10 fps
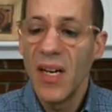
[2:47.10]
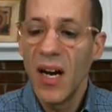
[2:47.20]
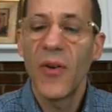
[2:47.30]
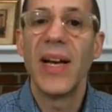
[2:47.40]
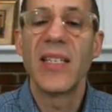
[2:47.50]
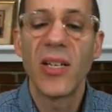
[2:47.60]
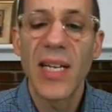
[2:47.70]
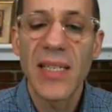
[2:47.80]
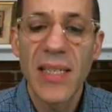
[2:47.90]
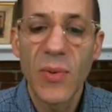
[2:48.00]
All right, so
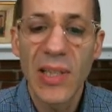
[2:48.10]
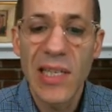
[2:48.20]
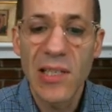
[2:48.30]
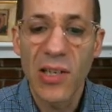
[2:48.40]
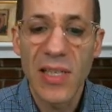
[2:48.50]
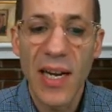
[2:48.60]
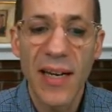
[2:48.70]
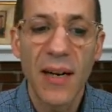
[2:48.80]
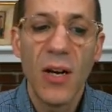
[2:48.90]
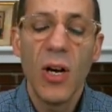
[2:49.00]
let's see what this looks
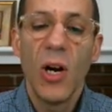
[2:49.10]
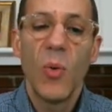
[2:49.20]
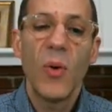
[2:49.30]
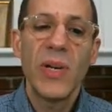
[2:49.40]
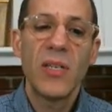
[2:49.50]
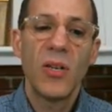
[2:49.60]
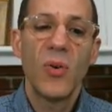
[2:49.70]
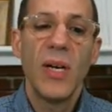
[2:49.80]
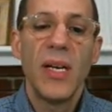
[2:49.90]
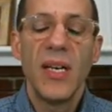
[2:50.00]
like. What we do
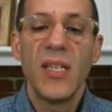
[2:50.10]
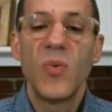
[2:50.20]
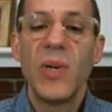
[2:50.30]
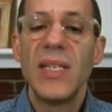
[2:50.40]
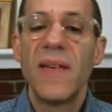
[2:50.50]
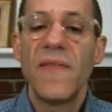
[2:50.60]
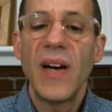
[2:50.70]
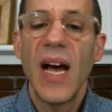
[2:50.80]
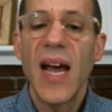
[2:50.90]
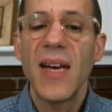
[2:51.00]
is we
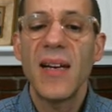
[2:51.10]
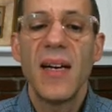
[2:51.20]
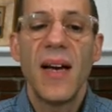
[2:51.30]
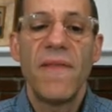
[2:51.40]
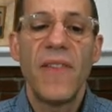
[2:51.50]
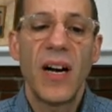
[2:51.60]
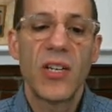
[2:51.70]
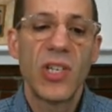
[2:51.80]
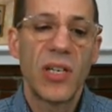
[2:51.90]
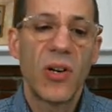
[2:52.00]
define a
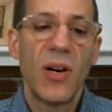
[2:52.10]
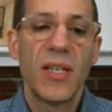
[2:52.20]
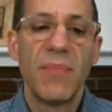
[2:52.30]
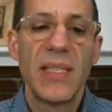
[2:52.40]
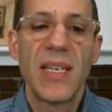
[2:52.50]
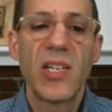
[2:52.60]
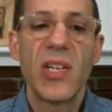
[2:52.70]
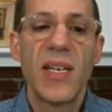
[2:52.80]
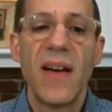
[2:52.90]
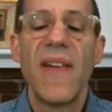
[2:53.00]
function called a
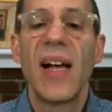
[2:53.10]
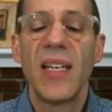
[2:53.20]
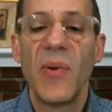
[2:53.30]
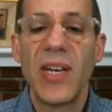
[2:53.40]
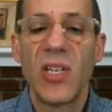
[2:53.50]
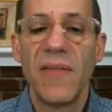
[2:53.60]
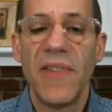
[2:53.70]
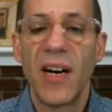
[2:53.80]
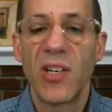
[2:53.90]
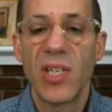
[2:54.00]
position evaluation
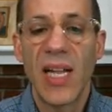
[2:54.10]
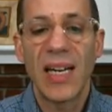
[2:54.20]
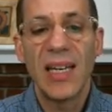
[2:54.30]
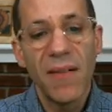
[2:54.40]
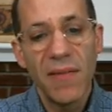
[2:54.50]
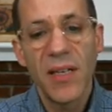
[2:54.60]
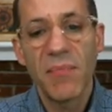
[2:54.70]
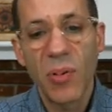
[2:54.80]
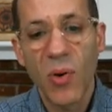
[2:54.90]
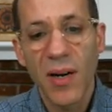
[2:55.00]
function. That given a
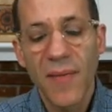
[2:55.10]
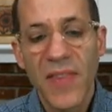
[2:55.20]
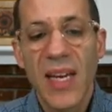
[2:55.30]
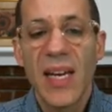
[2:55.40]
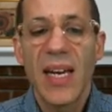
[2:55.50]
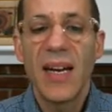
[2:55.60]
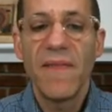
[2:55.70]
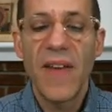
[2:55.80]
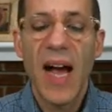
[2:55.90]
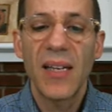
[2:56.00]
board, it
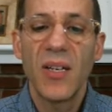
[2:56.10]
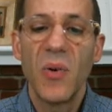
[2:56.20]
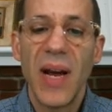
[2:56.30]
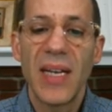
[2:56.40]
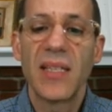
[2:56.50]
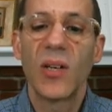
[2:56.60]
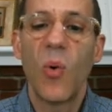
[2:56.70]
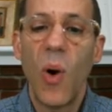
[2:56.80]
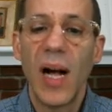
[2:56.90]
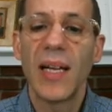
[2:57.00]
evaluates the
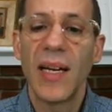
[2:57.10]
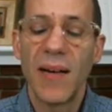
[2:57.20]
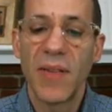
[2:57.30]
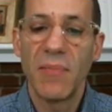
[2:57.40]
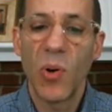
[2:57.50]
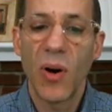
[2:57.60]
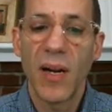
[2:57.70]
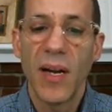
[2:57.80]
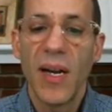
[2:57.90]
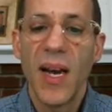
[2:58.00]
quality of the
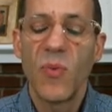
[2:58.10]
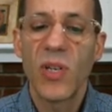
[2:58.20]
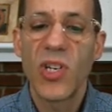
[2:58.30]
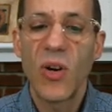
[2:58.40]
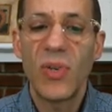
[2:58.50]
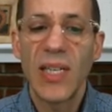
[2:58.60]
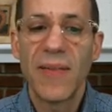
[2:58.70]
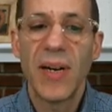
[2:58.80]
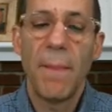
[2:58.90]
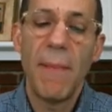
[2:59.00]
board. And we'll generally
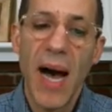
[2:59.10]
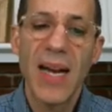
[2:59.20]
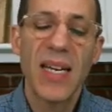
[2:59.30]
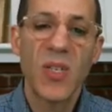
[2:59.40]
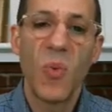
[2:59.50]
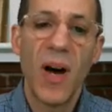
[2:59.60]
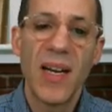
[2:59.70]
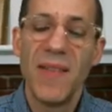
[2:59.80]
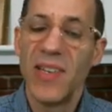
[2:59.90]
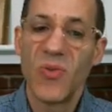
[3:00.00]
give it a
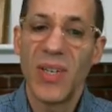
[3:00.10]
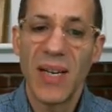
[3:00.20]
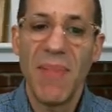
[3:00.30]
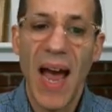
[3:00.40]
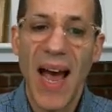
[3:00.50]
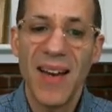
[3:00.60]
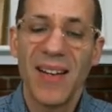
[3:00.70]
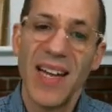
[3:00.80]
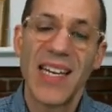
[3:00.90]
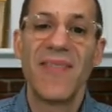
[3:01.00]
-1 if it's really bad,
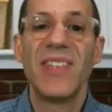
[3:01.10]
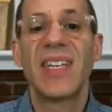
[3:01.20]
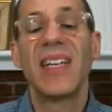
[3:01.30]
like if it's